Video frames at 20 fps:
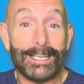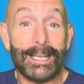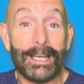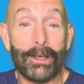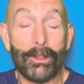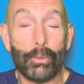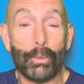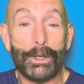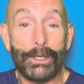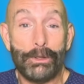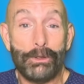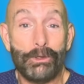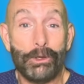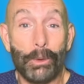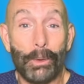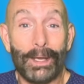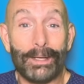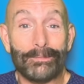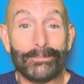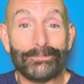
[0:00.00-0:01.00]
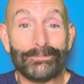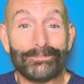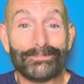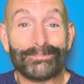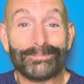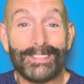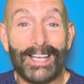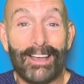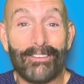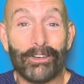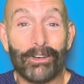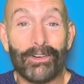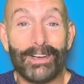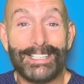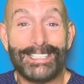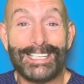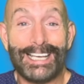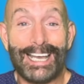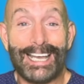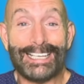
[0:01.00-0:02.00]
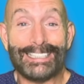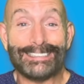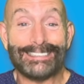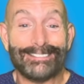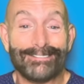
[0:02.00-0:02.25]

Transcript: health when you do it. Have a great day.